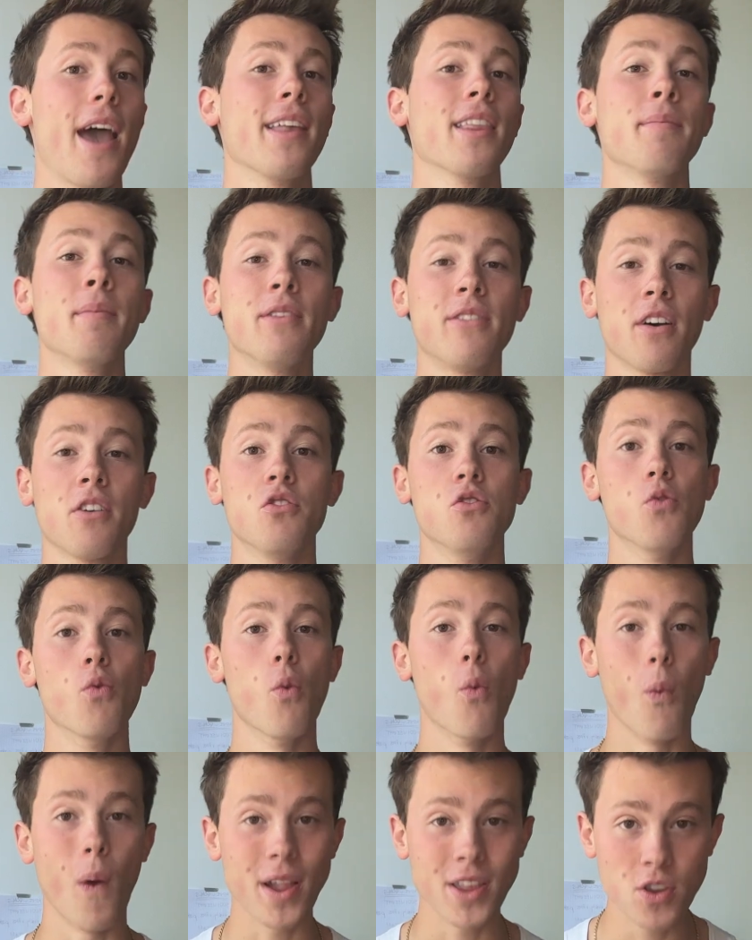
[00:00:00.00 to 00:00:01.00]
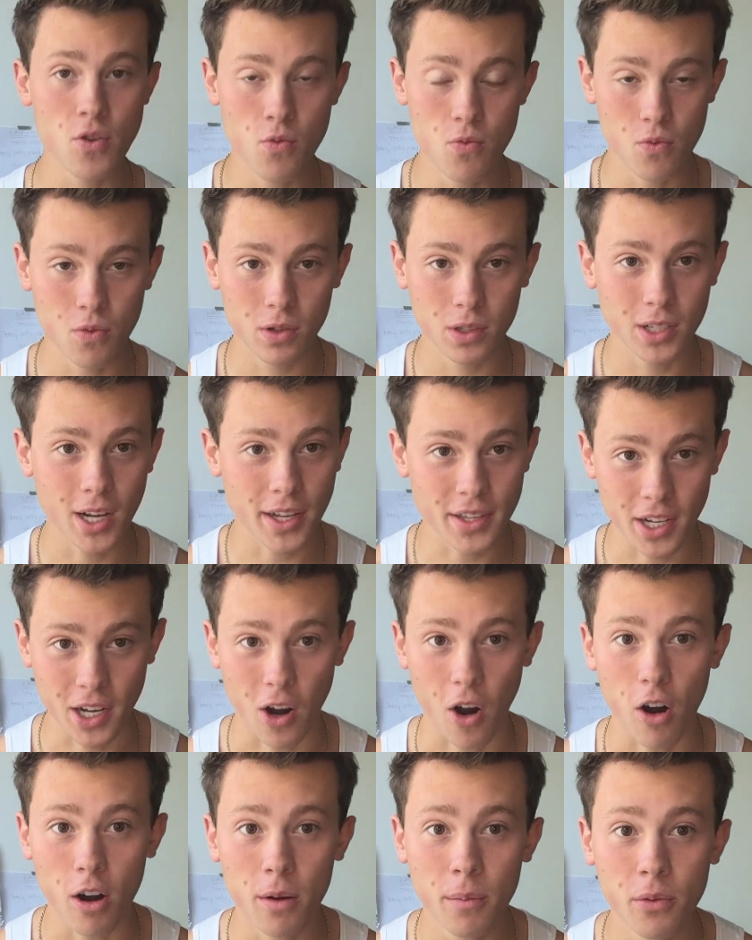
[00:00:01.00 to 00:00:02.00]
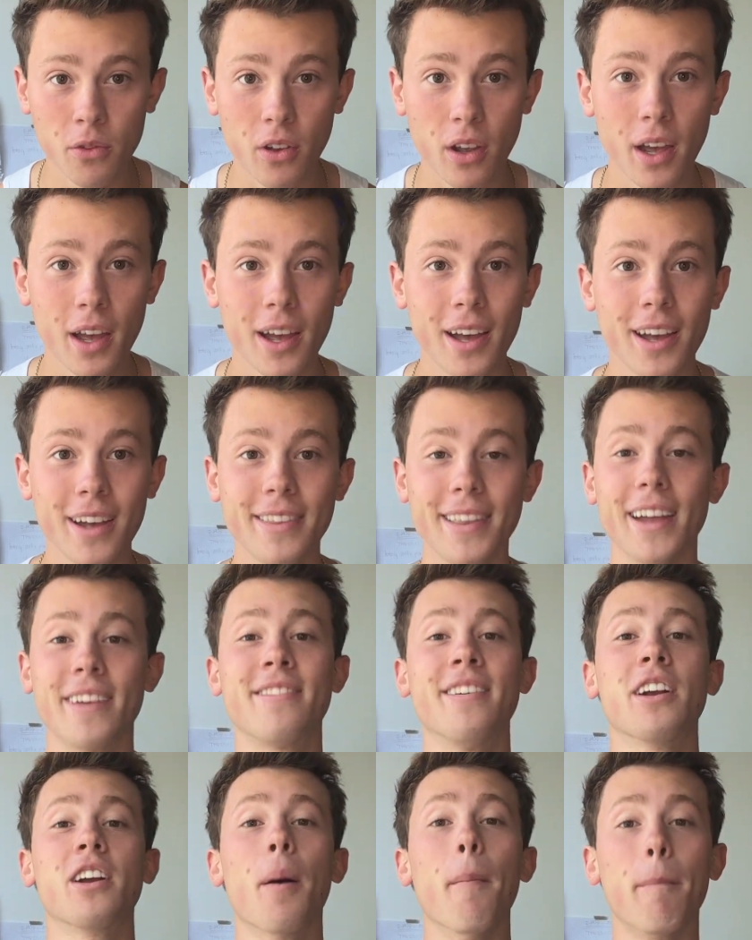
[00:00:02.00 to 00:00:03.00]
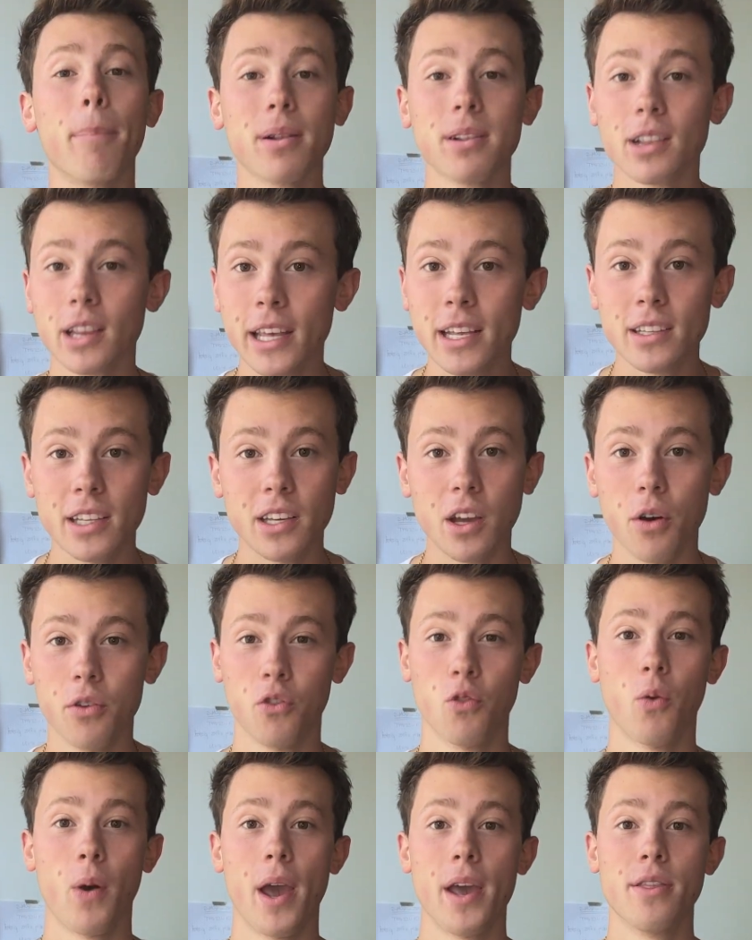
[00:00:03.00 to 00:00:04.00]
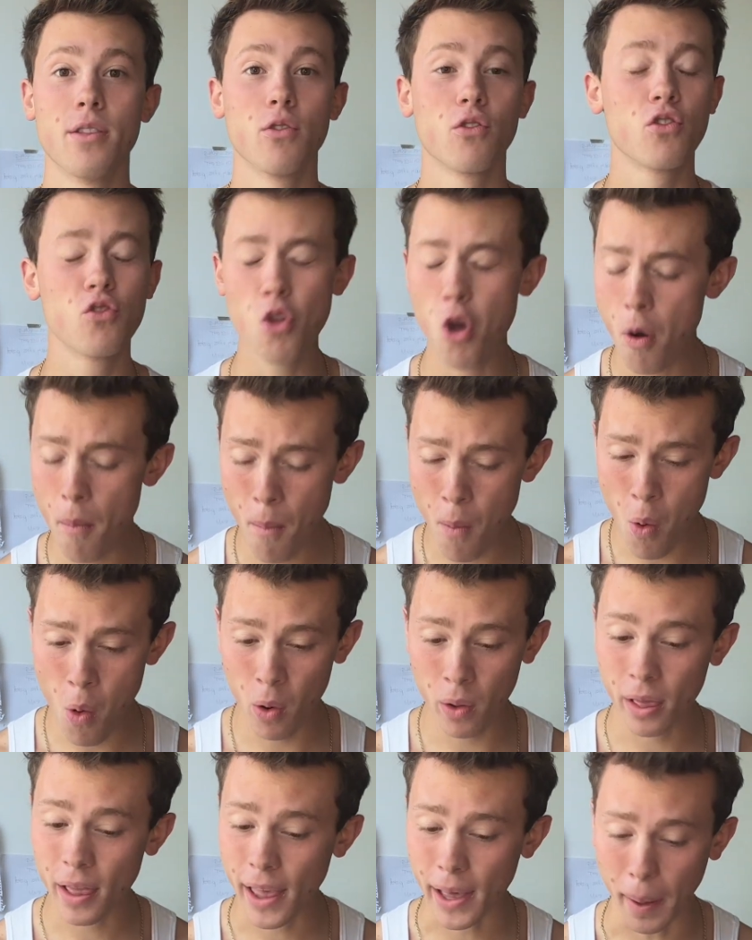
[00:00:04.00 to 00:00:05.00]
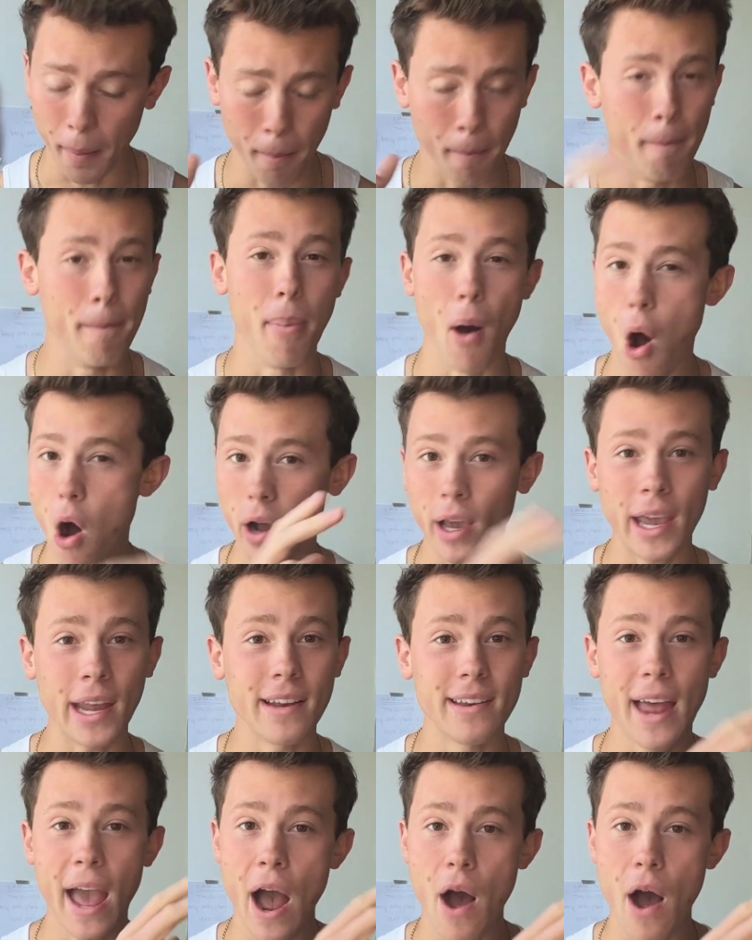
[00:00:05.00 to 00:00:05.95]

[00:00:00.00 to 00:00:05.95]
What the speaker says: And let me tell you, when you cut the carbs, that shit completely goes away. There's no more like bogging